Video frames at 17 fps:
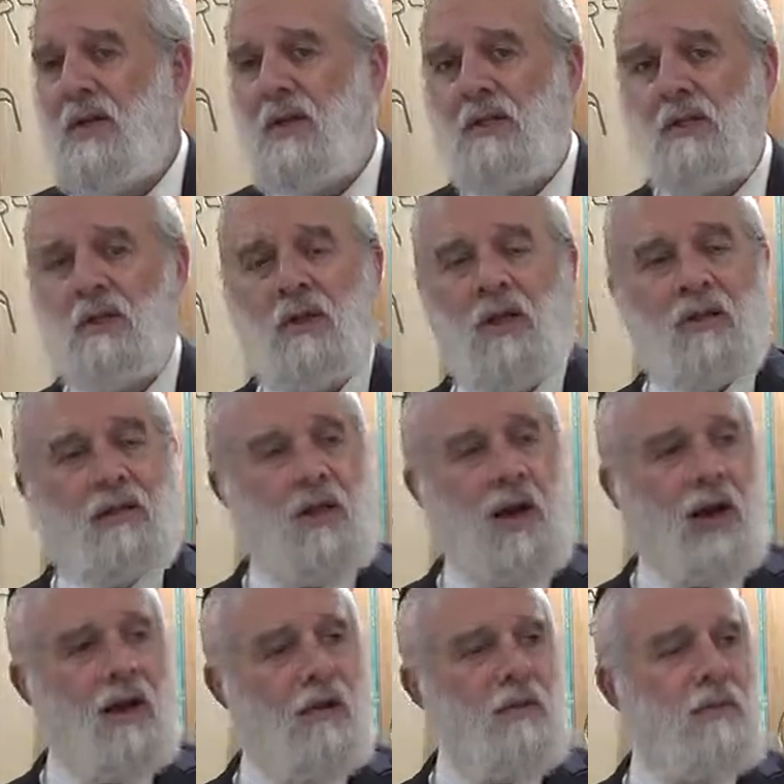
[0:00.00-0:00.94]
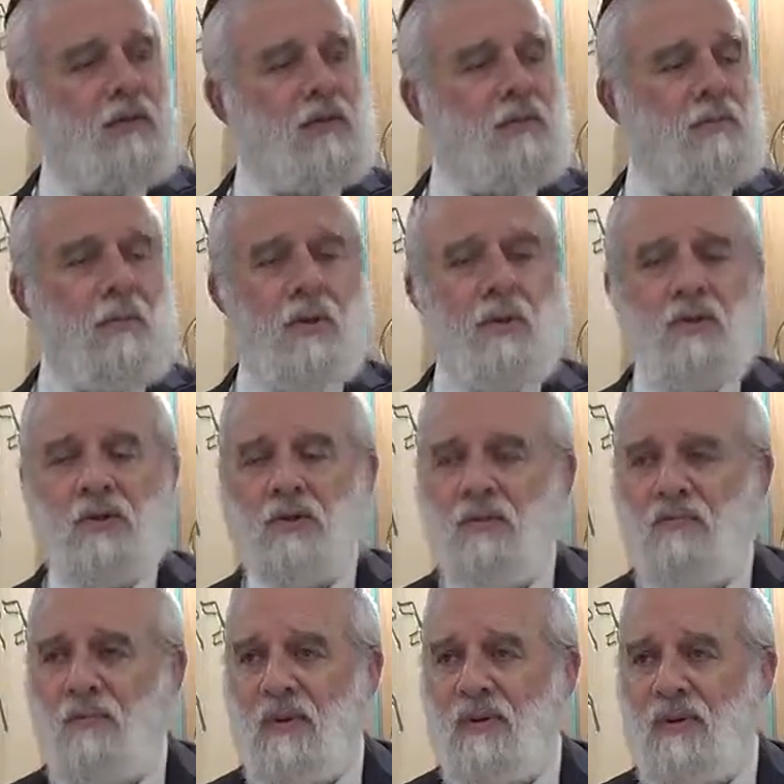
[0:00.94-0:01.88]
So the entire experience
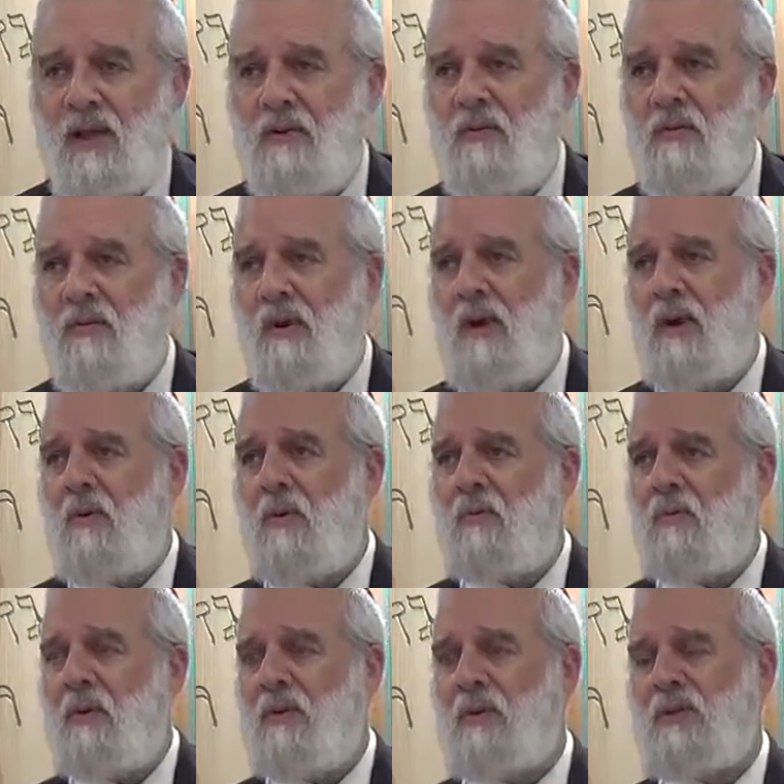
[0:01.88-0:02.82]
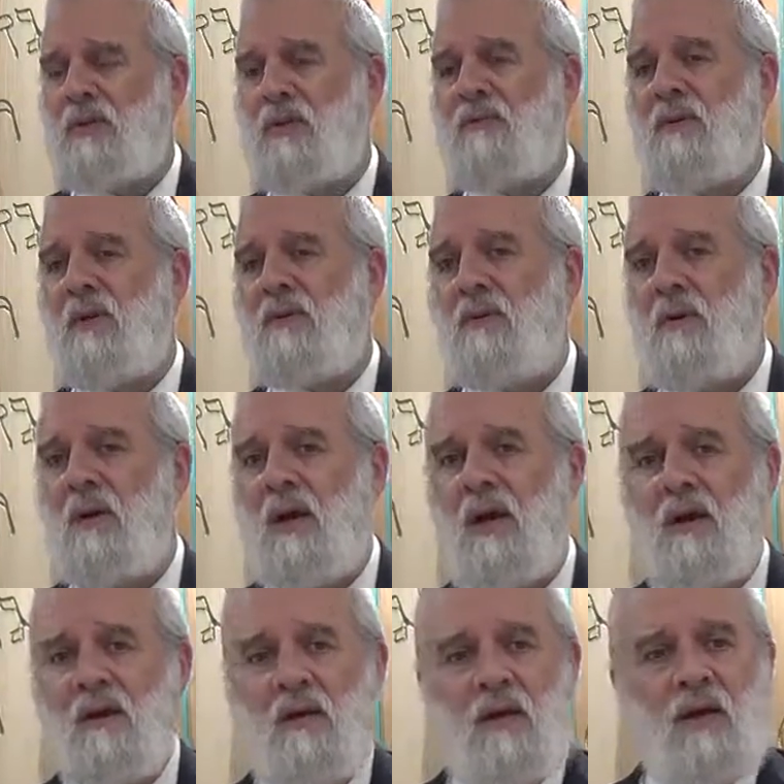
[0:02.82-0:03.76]
of Matan Torah, when we received the
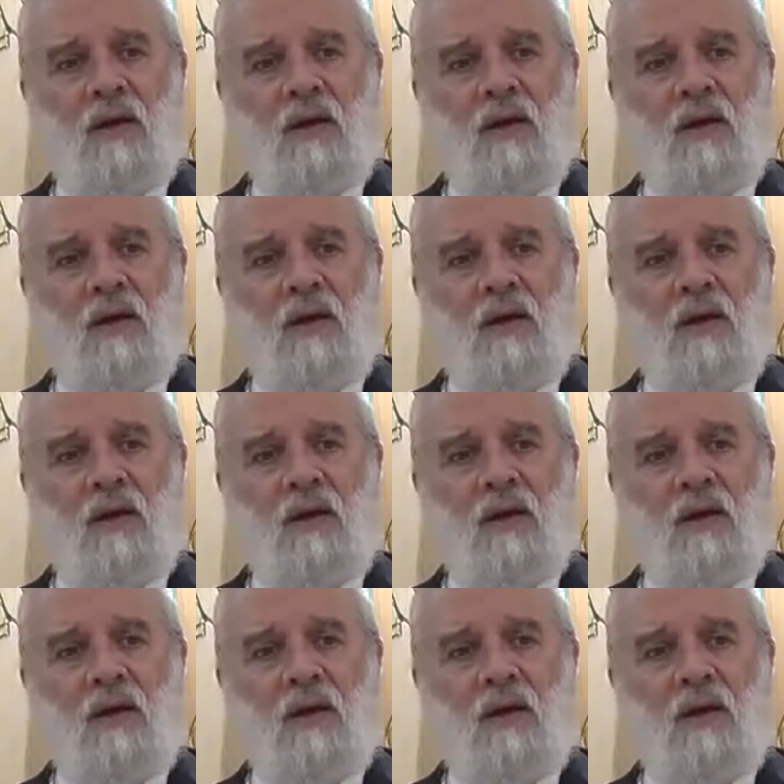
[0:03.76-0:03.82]
Torah,